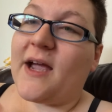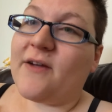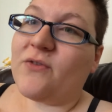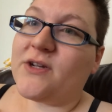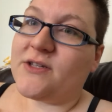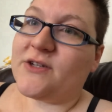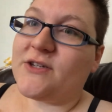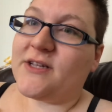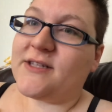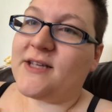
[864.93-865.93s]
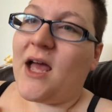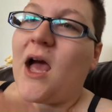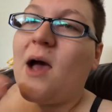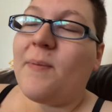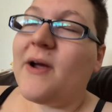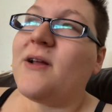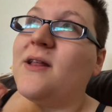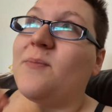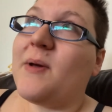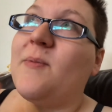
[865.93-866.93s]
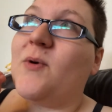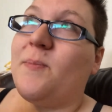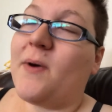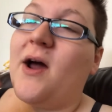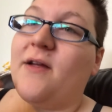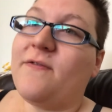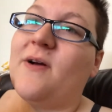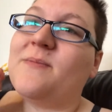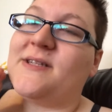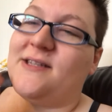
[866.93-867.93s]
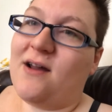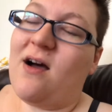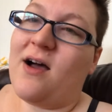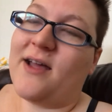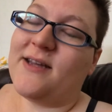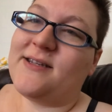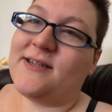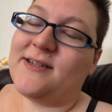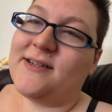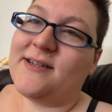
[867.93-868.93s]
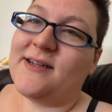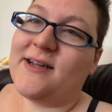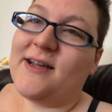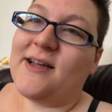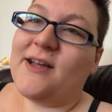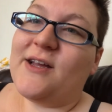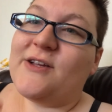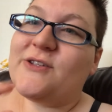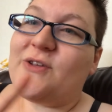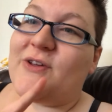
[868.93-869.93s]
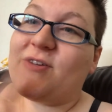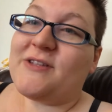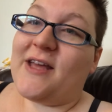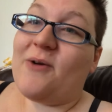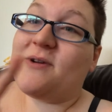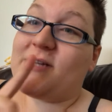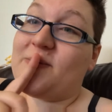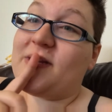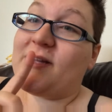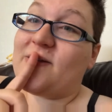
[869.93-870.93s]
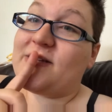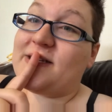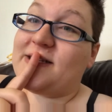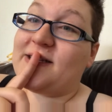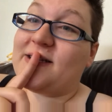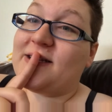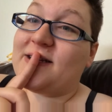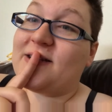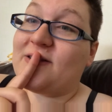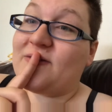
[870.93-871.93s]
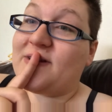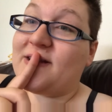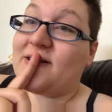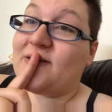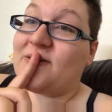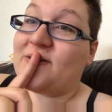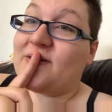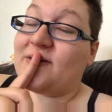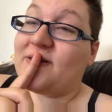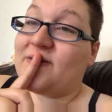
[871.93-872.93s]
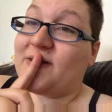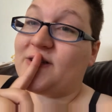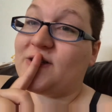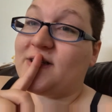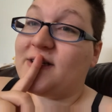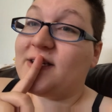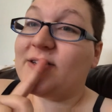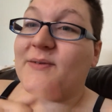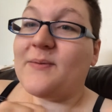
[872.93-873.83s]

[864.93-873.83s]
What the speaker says: I have researched this. Apparently the people we bought it from did not. So there's that, which I'm going to go in detail in another video eventually.